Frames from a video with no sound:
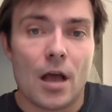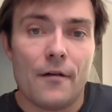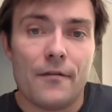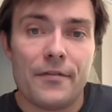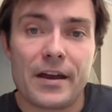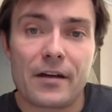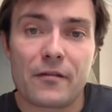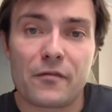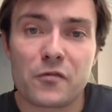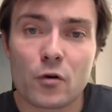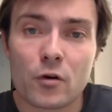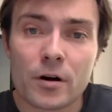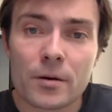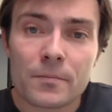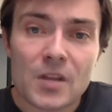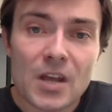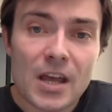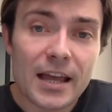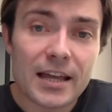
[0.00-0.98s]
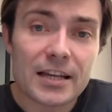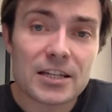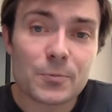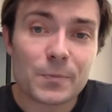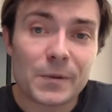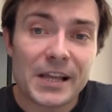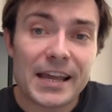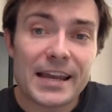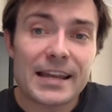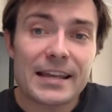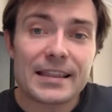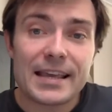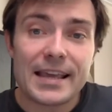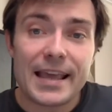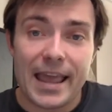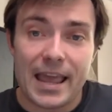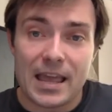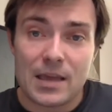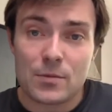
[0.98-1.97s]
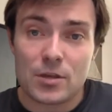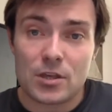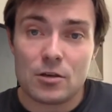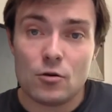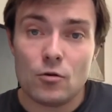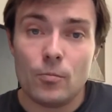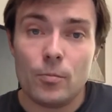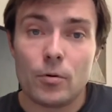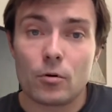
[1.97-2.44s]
Therefore, explaining the AEM-Cube